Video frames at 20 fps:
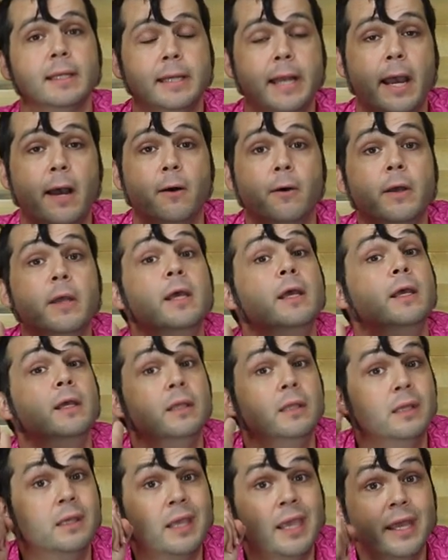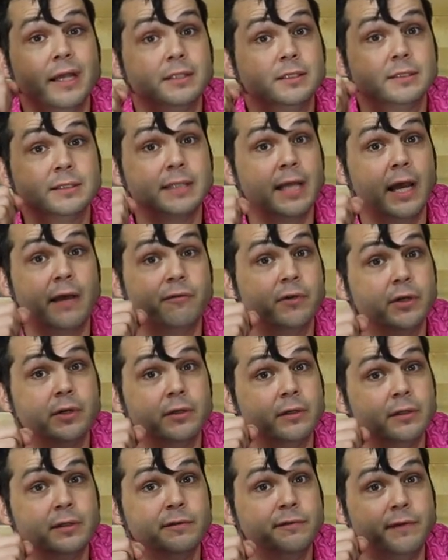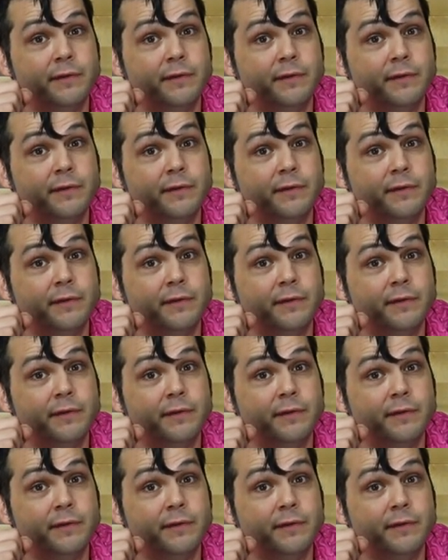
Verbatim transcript: Now, you can't just have a girl